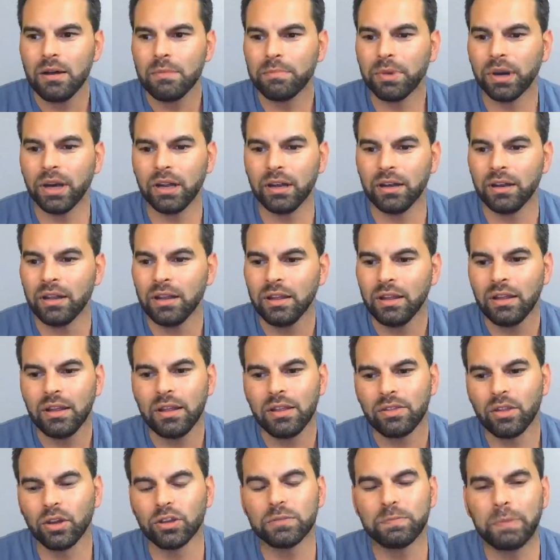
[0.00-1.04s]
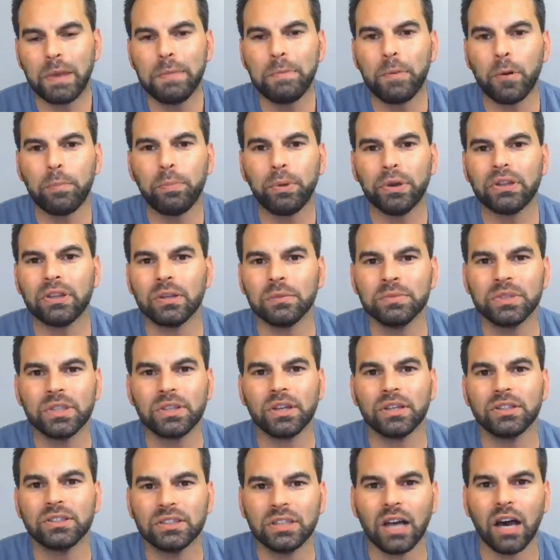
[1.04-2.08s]
But those people put
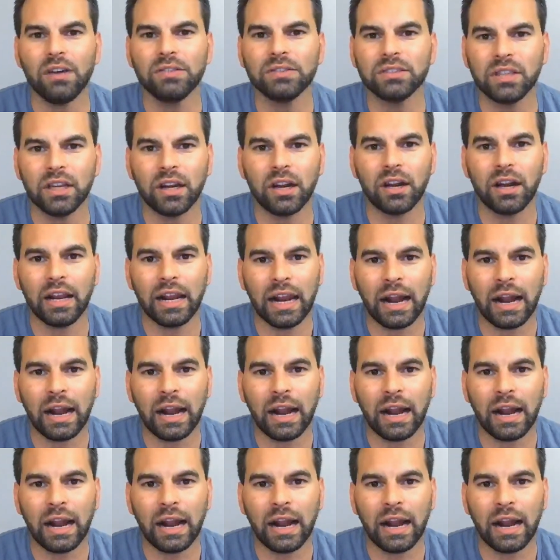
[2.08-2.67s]
themselves there,